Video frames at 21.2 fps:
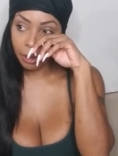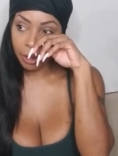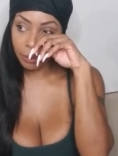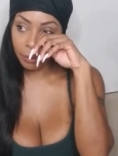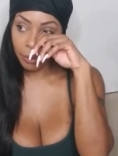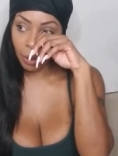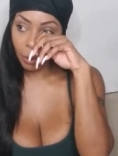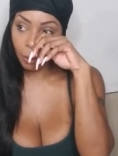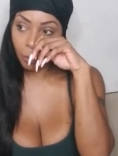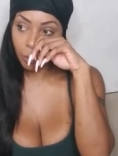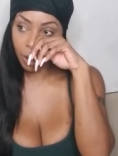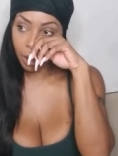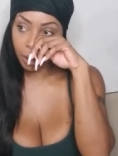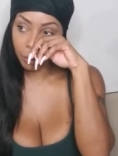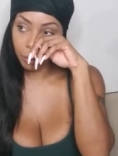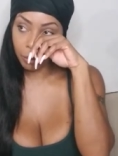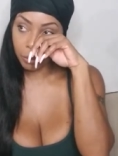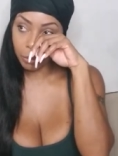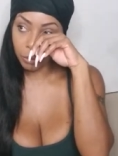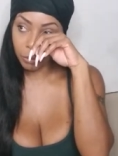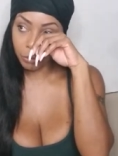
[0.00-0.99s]
i have my
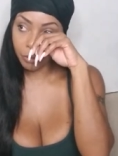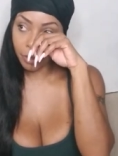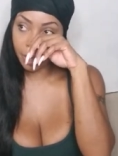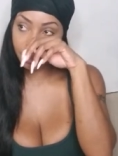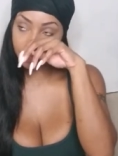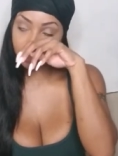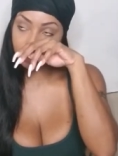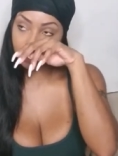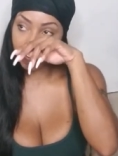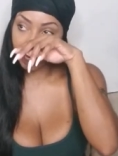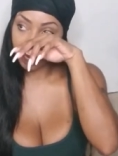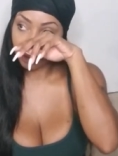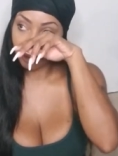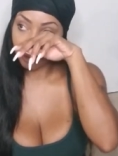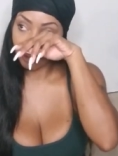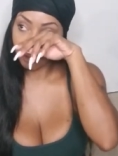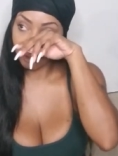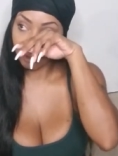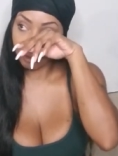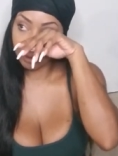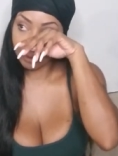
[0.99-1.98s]
waterproof mascara
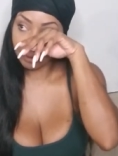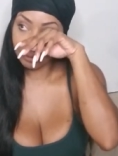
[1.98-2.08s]
on